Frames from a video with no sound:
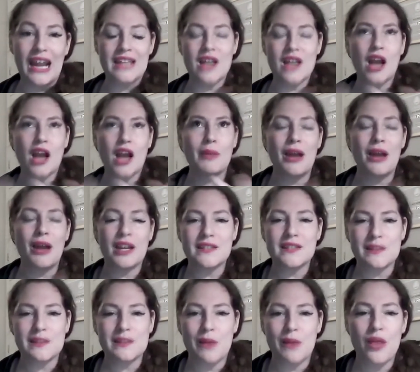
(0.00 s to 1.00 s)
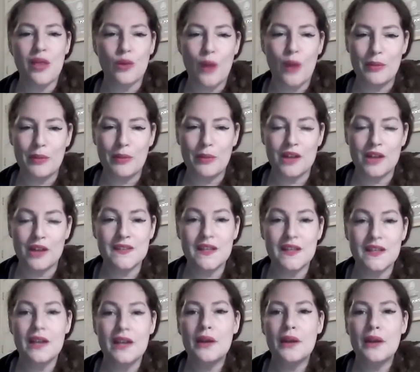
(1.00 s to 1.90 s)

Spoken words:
I talk about it in some other webinars.